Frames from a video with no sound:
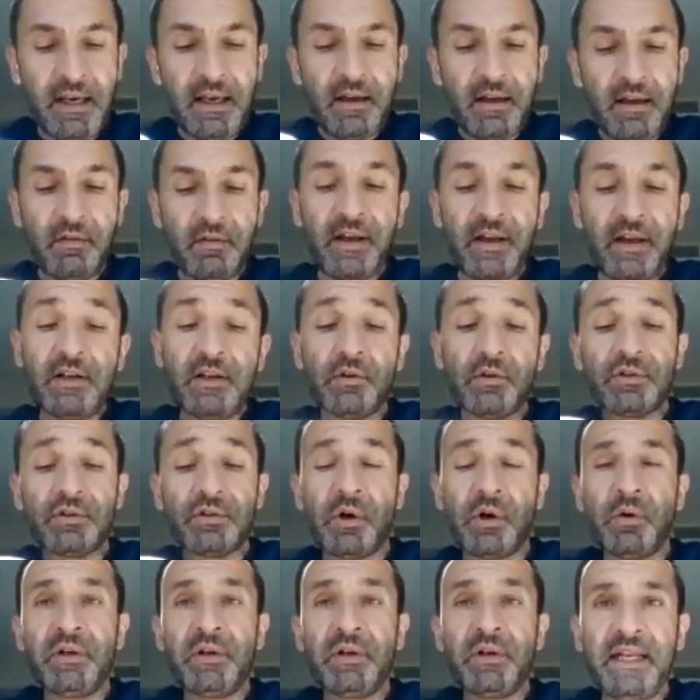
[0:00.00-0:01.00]
They don't
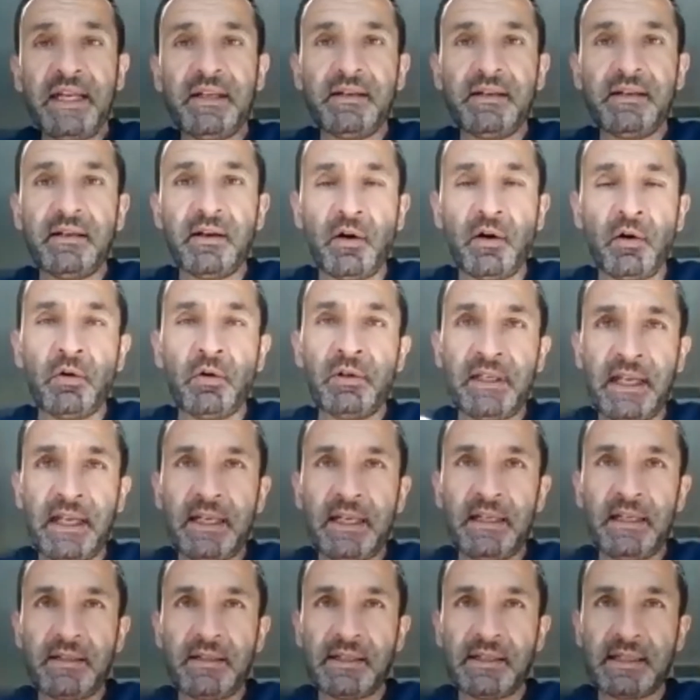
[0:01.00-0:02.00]
all
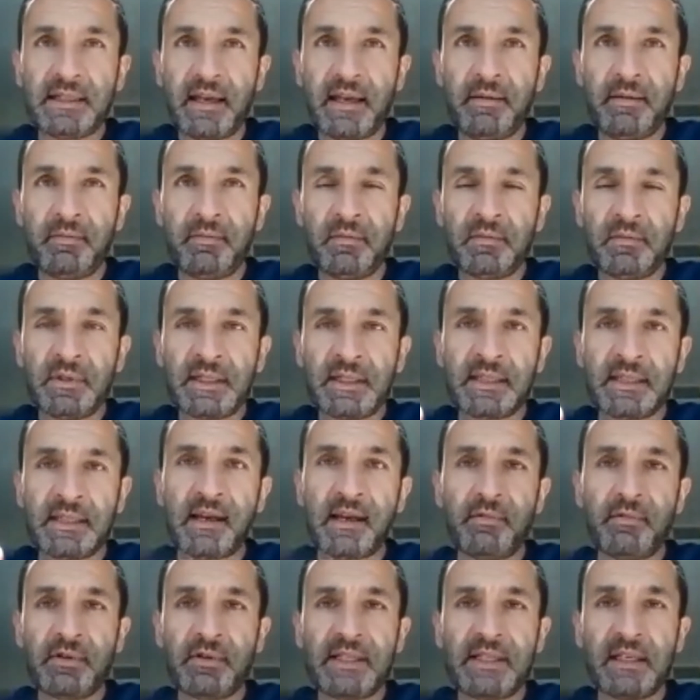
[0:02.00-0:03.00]
need the same
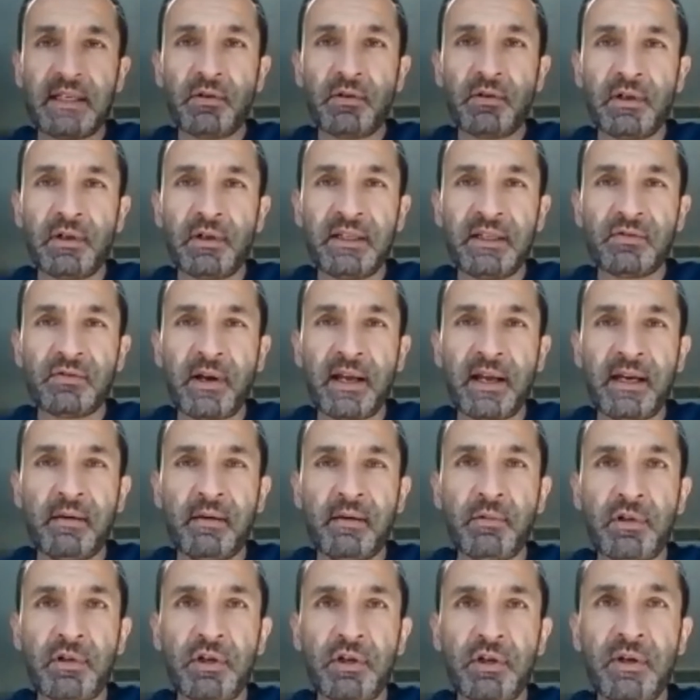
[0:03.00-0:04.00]
cybersecurity training,
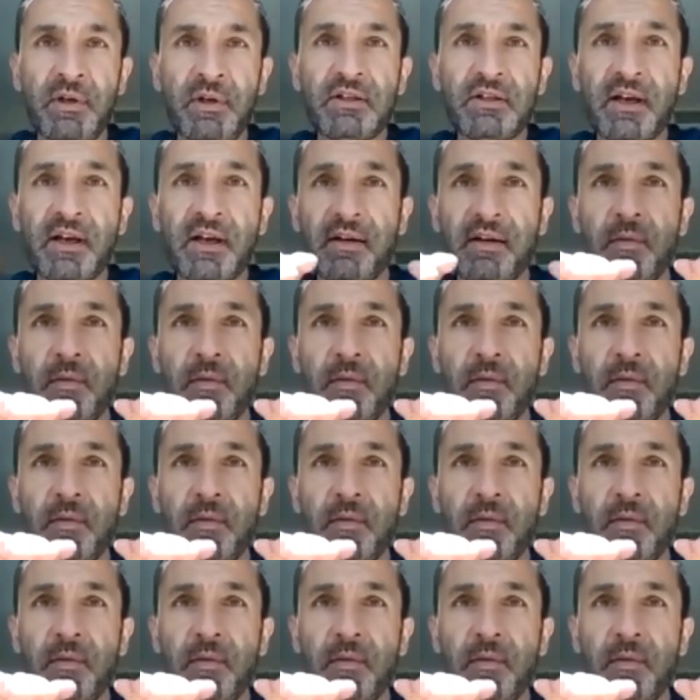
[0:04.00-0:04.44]
but you need to have a